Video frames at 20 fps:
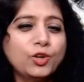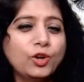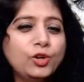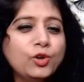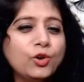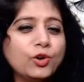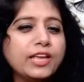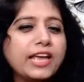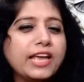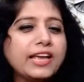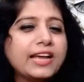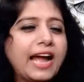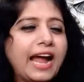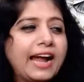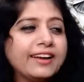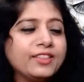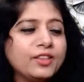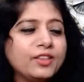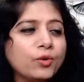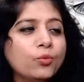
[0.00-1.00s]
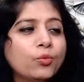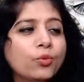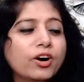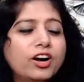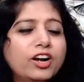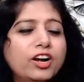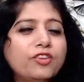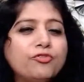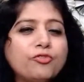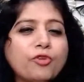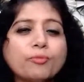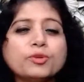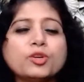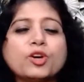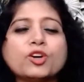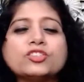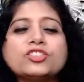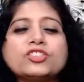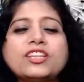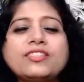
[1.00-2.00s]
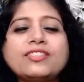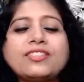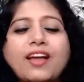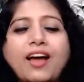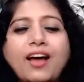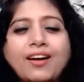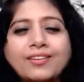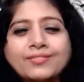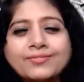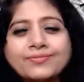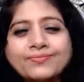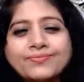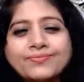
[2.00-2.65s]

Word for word: You're looking at the world from your chitta.